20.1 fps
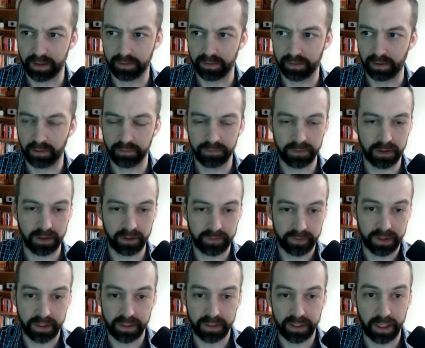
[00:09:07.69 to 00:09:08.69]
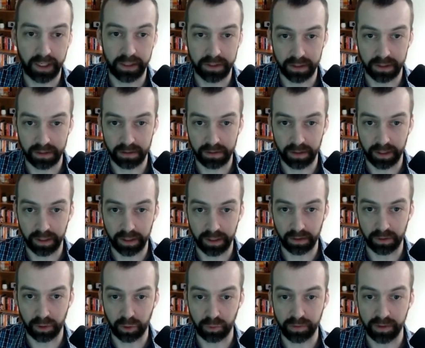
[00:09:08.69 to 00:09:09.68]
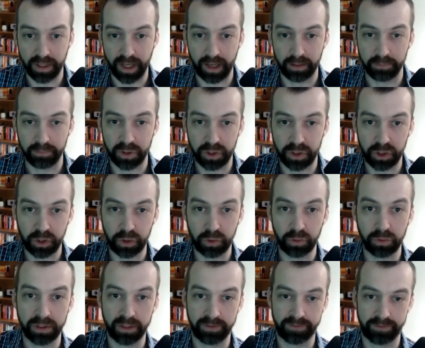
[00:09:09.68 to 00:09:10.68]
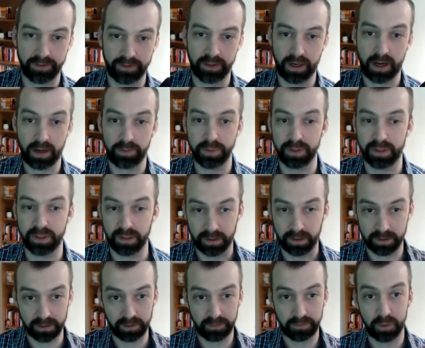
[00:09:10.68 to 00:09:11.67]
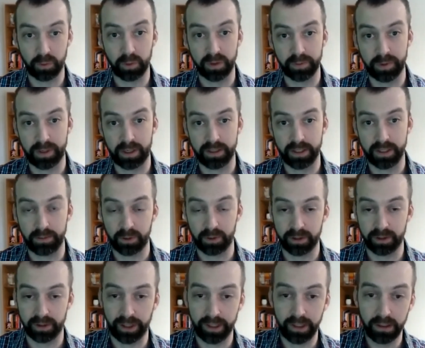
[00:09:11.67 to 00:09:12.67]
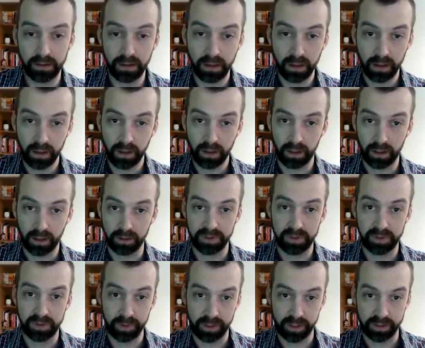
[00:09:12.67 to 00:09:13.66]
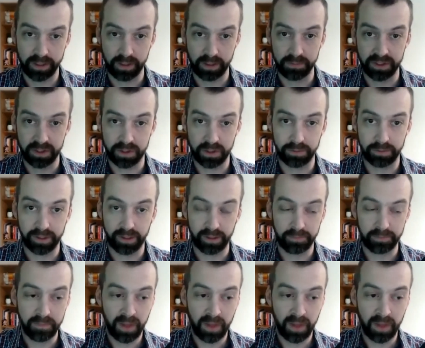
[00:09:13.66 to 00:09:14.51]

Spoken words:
You have to live in the tension. Like you named two different opposites of, do we spend our time creating or do we spend our time distributing?